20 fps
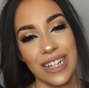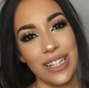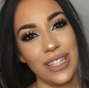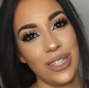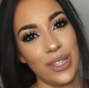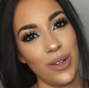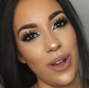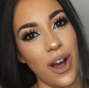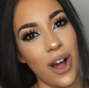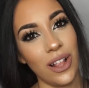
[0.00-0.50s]

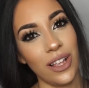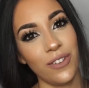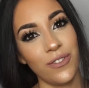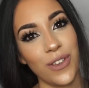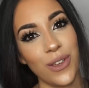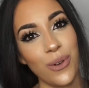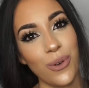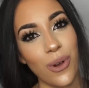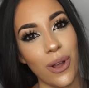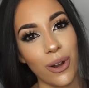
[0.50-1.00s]
To all of
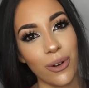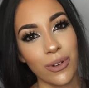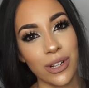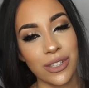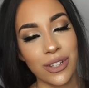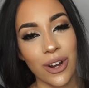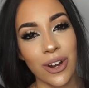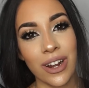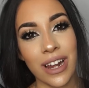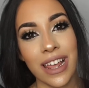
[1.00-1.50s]
you who are
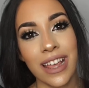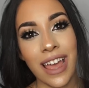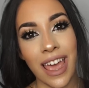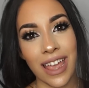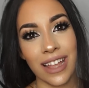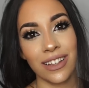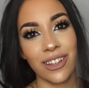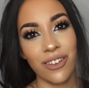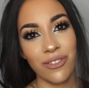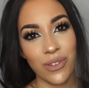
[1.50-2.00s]
returning,
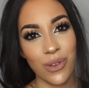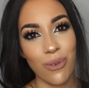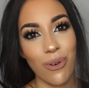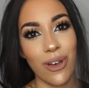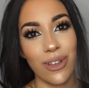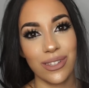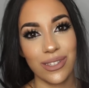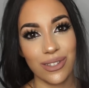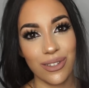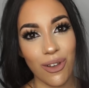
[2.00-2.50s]
I love you
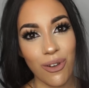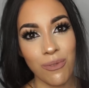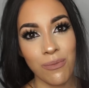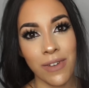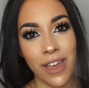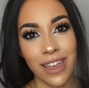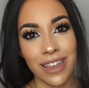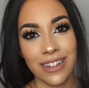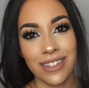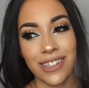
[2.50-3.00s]
all so
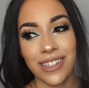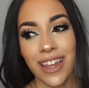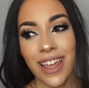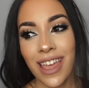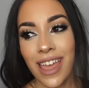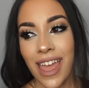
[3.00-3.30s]
much.